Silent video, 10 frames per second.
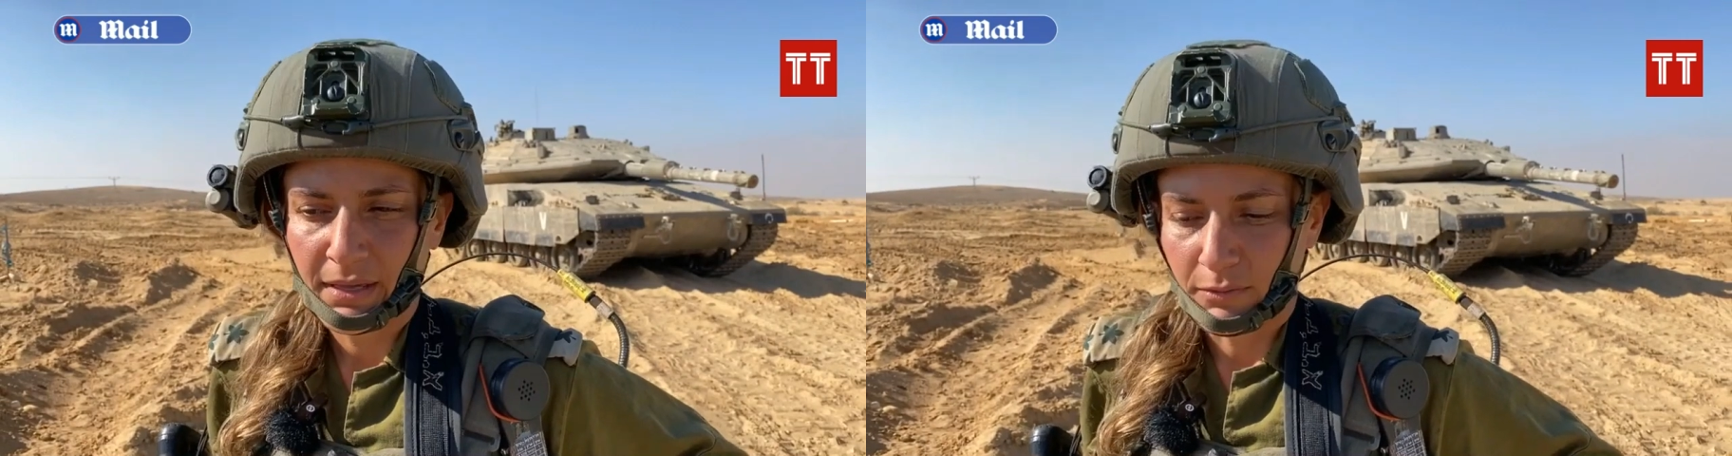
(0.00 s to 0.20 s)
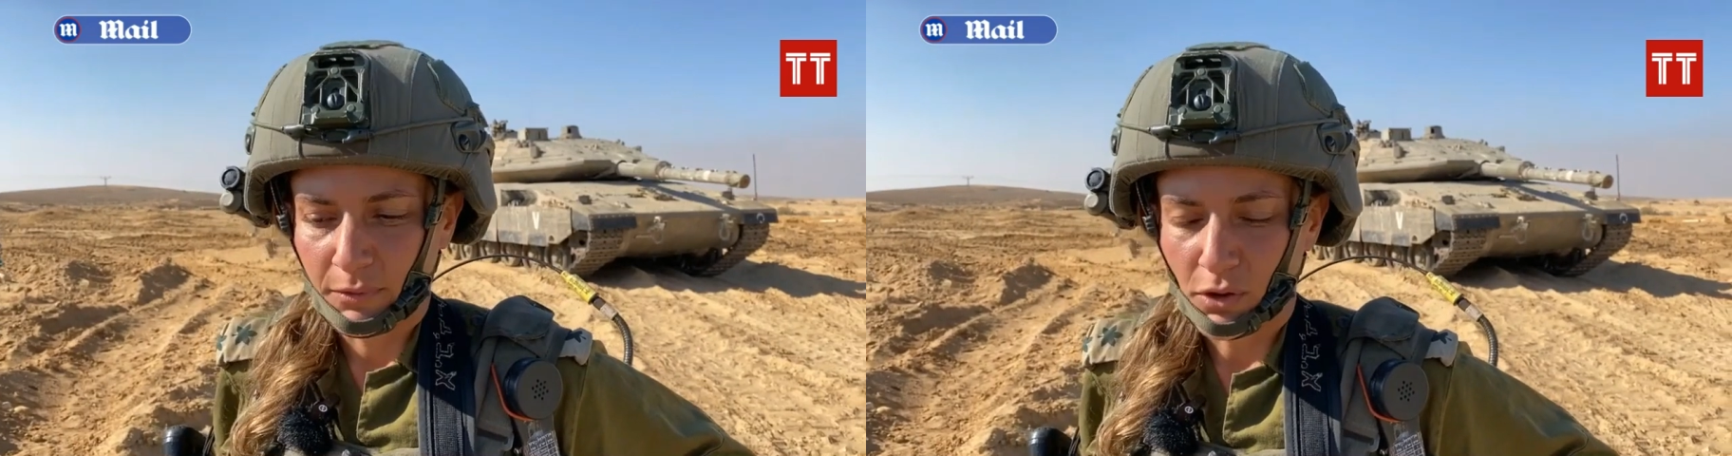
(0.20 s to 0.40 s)

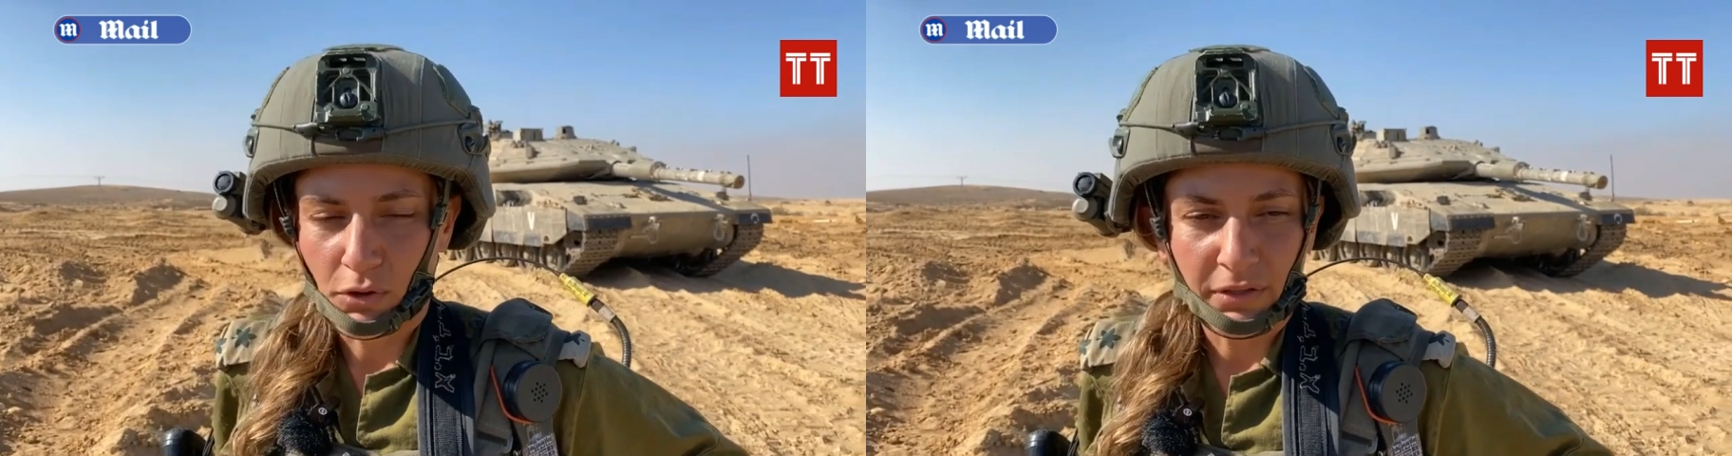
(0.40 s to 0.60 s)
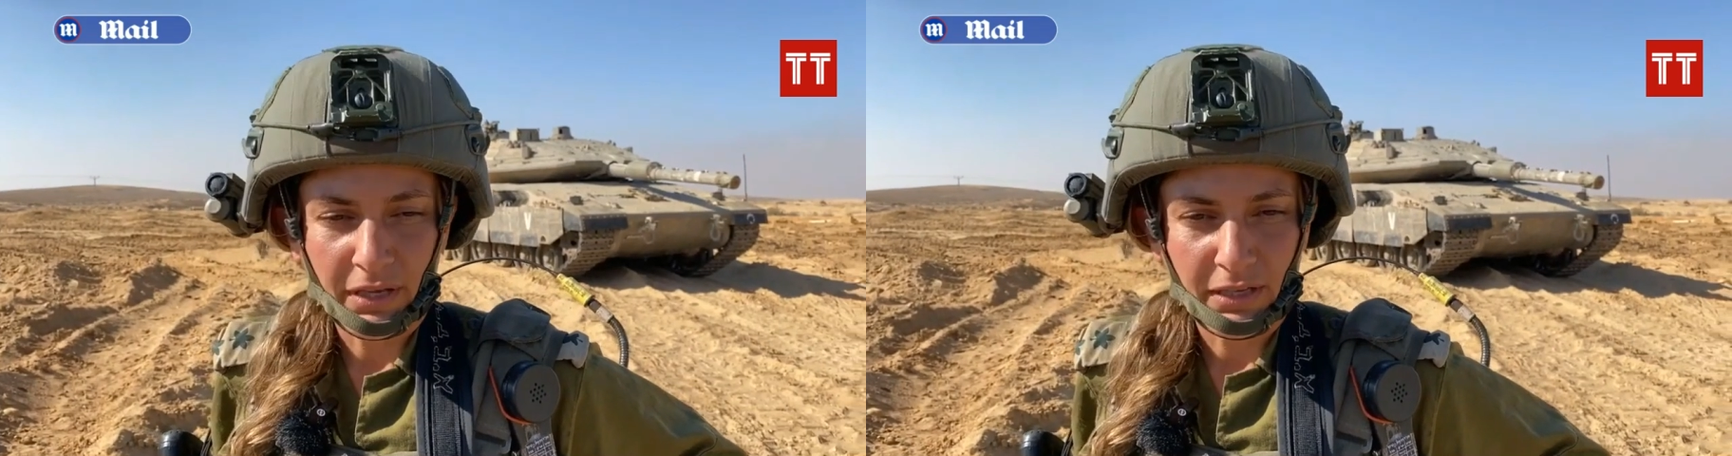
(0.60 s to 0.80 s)
and we
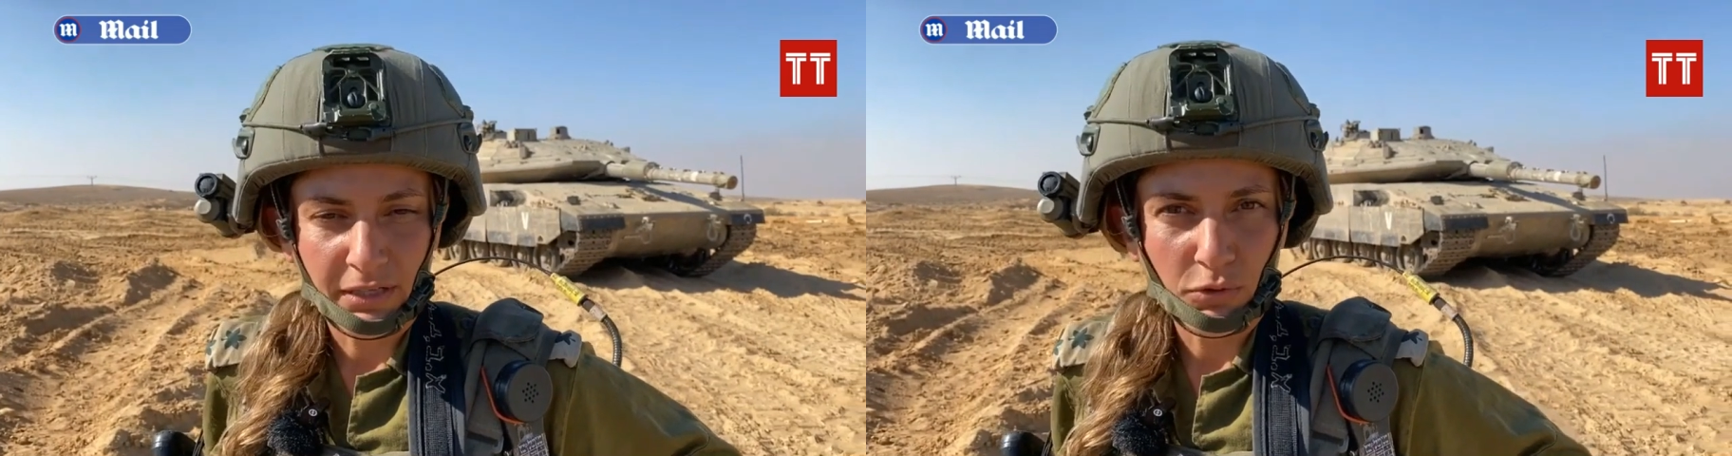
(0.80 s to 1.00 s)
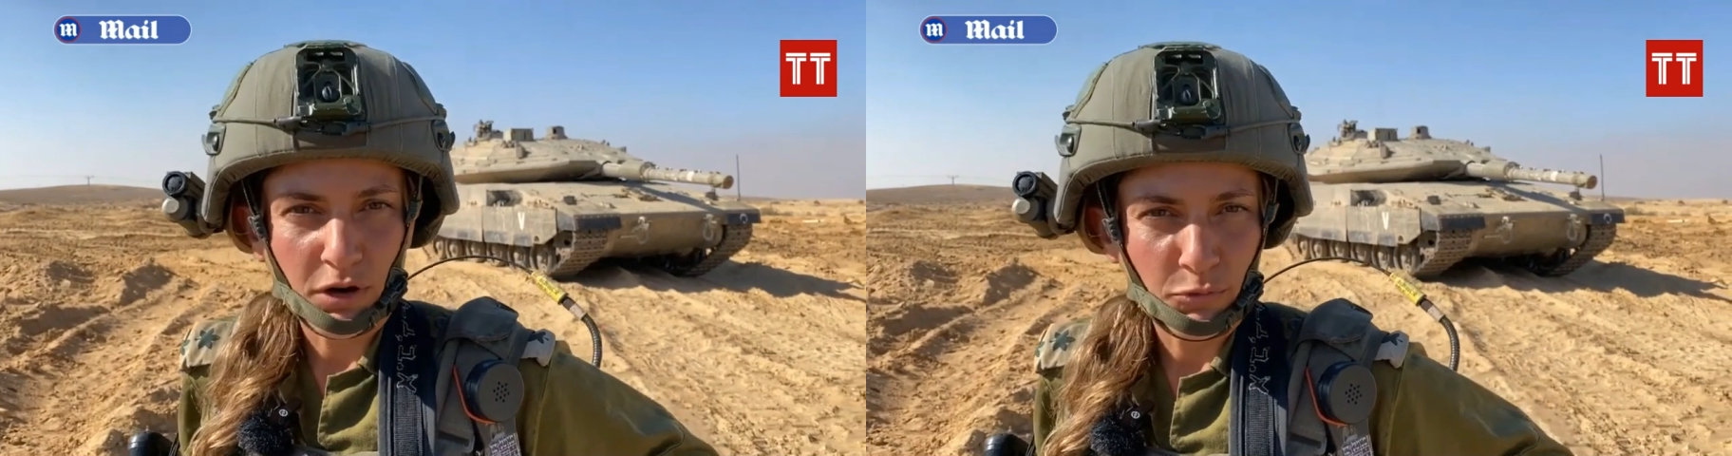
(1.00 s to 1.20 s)
all
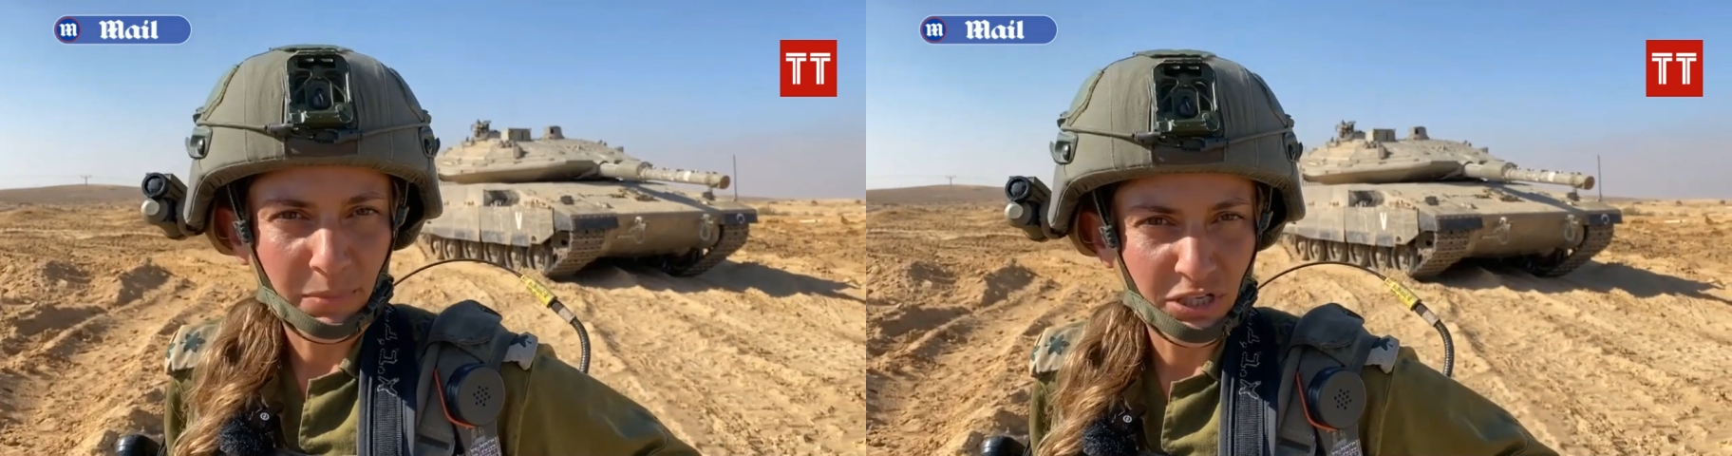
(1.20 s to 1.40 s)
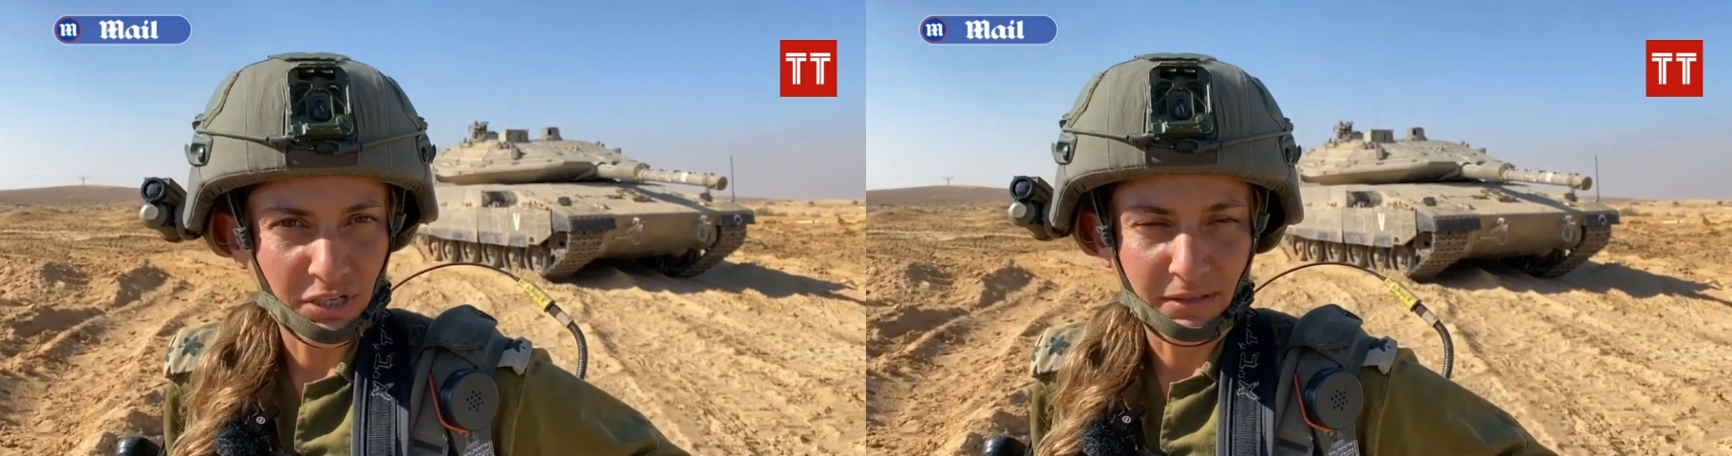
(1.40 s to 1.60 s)
knew our
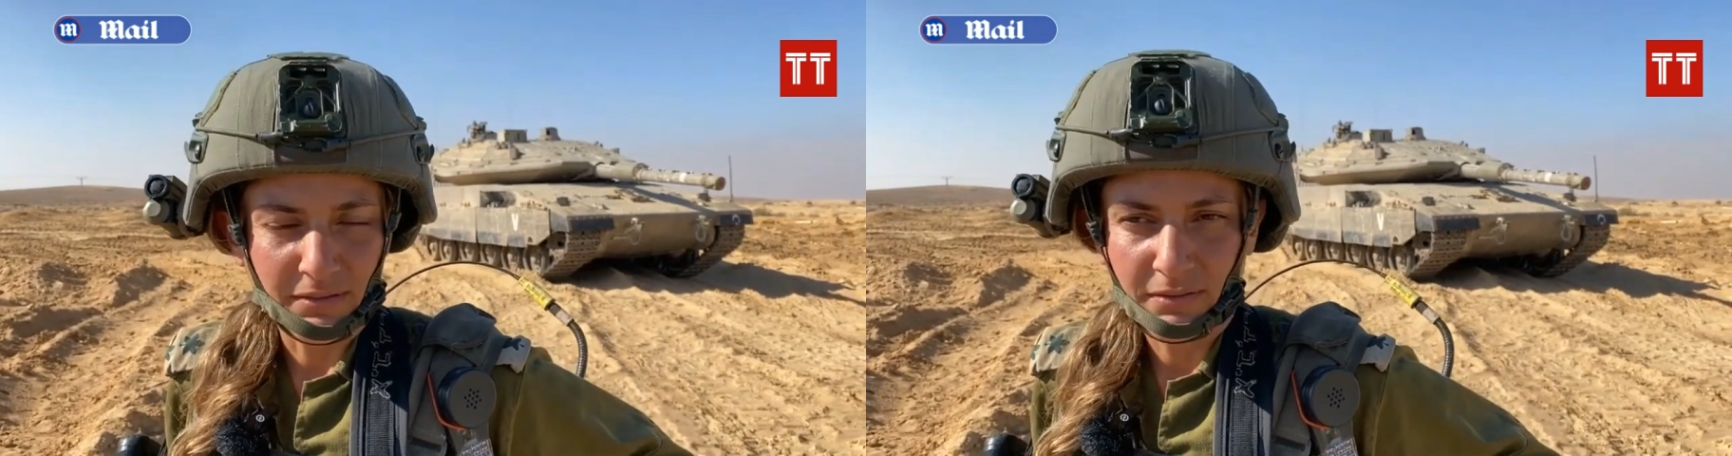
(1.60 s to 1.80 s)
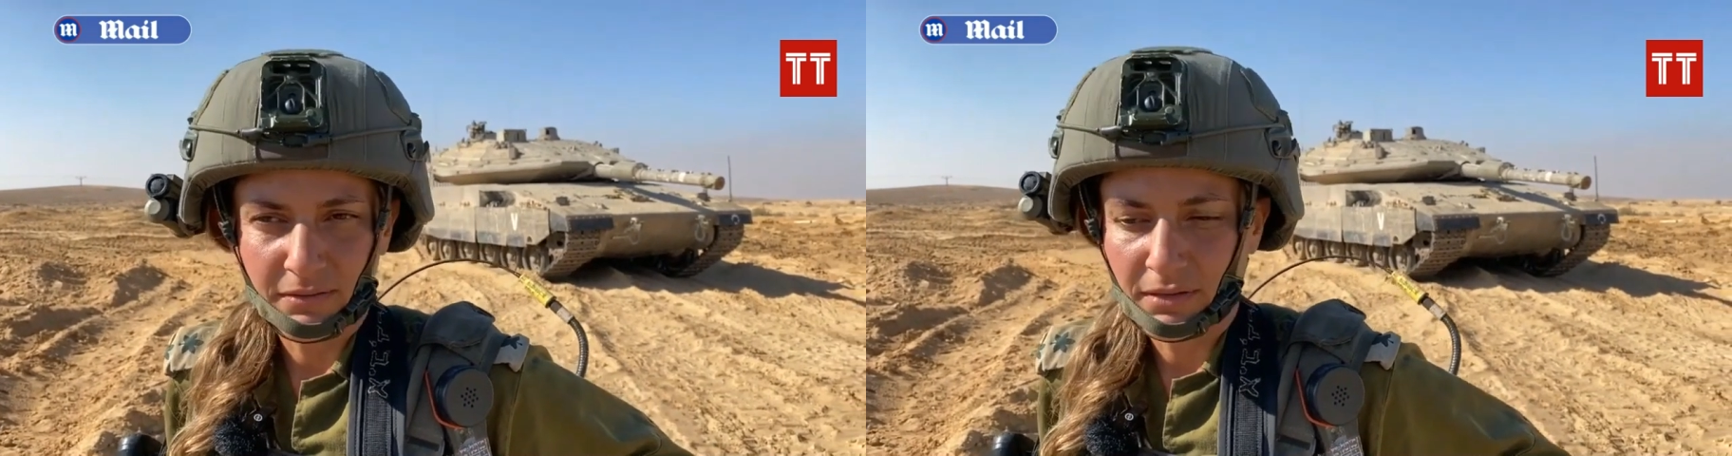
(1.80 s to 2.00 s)

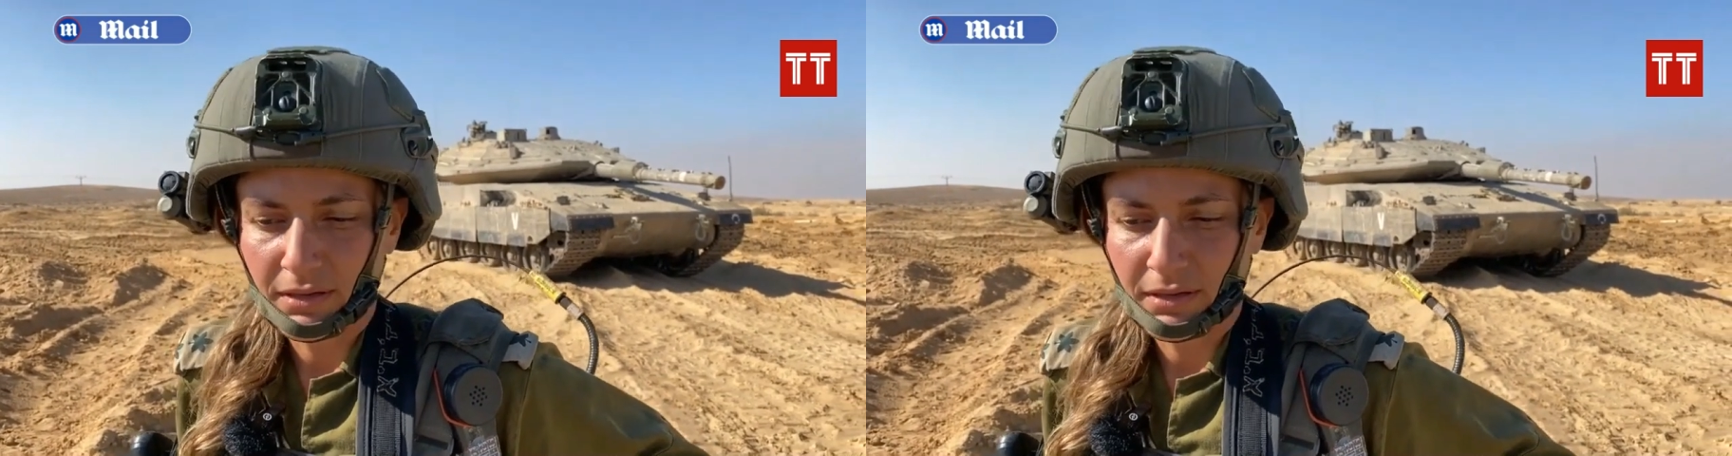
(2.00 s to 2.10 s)
mission.